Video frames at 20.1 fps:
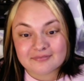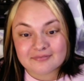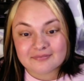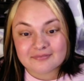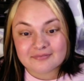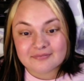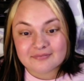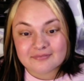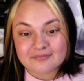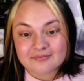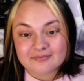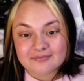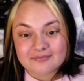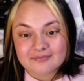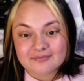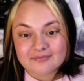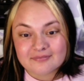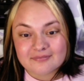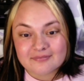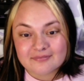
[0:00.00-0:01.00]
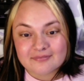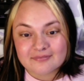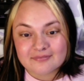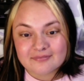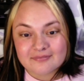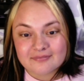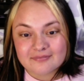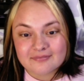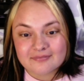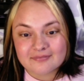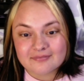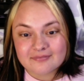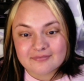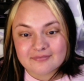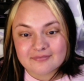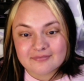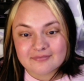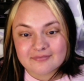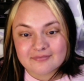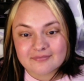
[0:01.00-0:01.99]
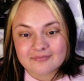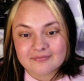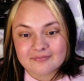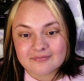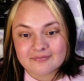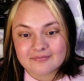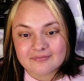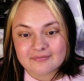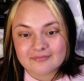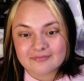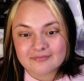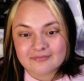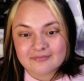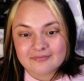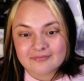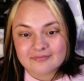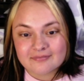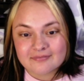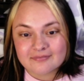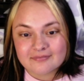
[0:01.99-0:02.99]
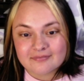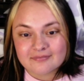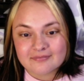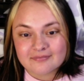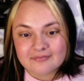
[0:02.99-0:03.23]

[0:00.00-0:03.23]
(silent)